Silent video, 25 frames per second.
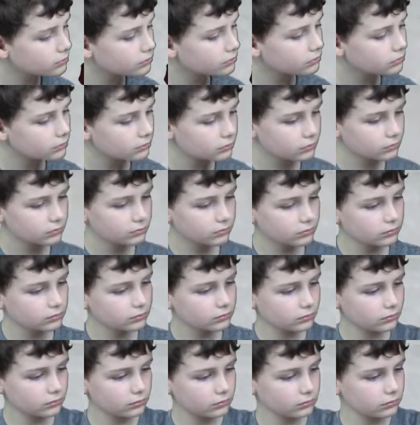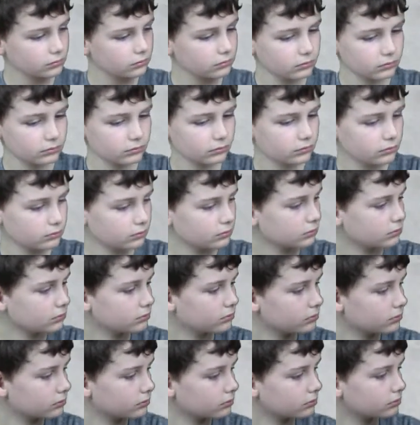
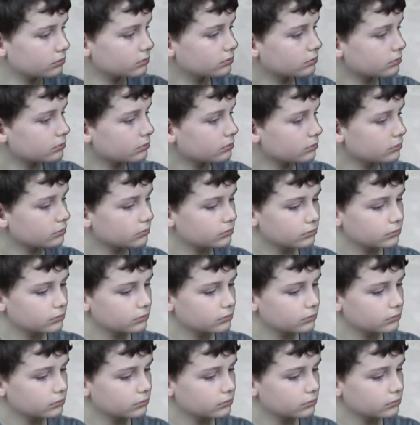This person isn't speaking.